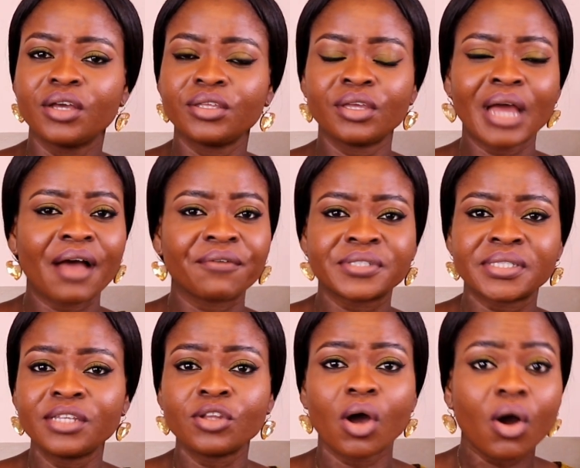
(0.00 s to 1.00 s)
Yeah, I've
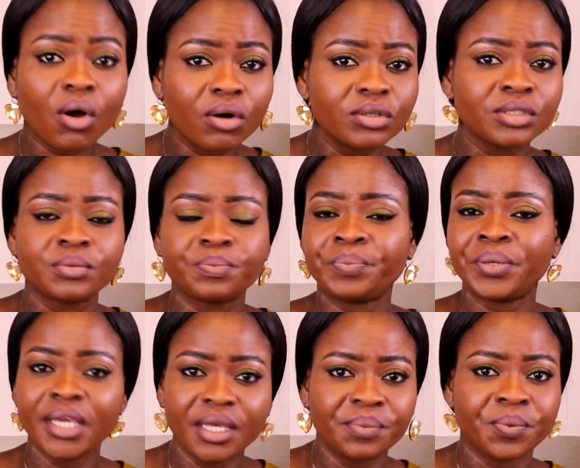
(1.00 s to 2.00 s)
seen old
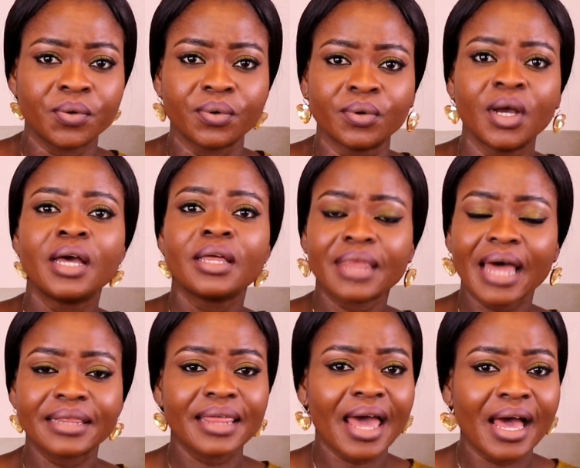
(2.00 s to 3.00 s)
people that